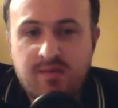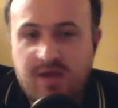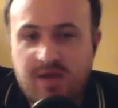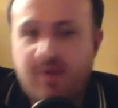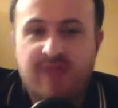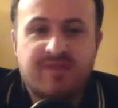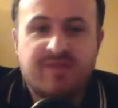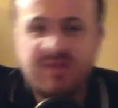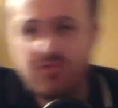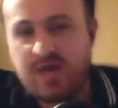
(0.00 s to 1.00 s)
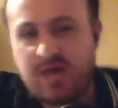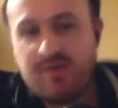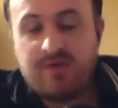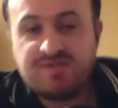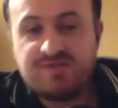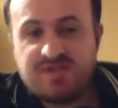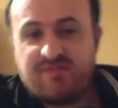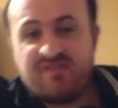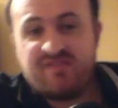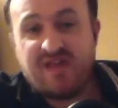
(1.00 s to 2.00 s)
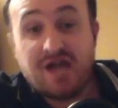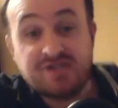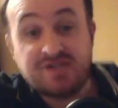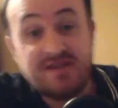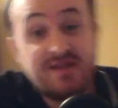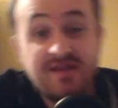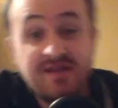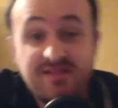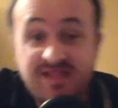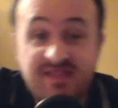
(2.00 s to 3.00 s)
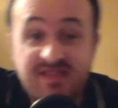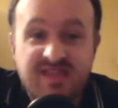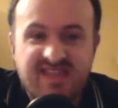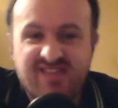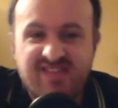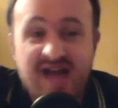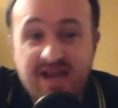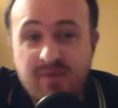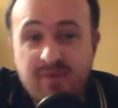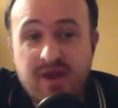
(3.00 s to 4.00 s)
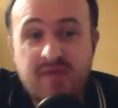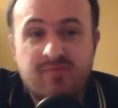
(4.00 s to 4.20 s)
Then apparently people came out and said that they lied about it.